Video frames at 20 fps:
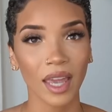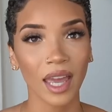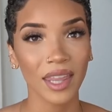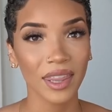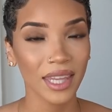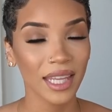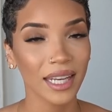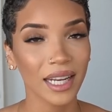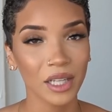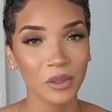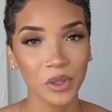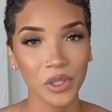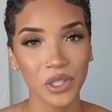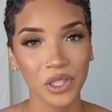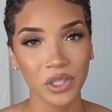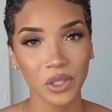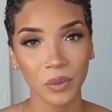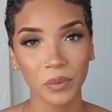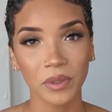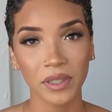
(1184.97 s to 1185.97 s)
and then I was
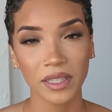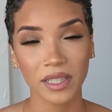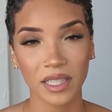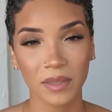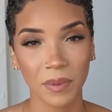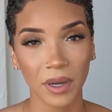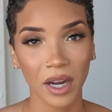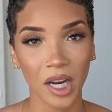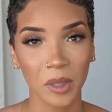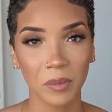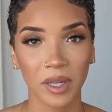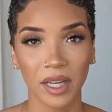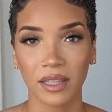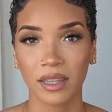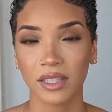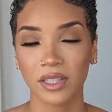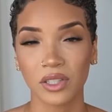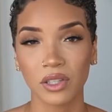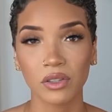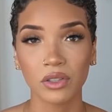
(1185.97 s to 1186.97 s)
super inspired by
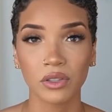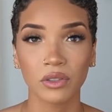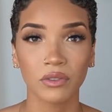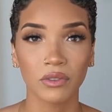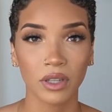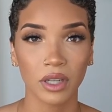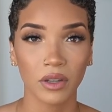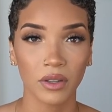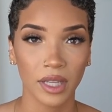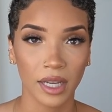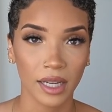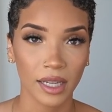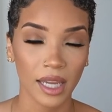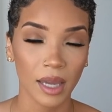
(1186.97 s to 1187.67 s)
this YouTube video that I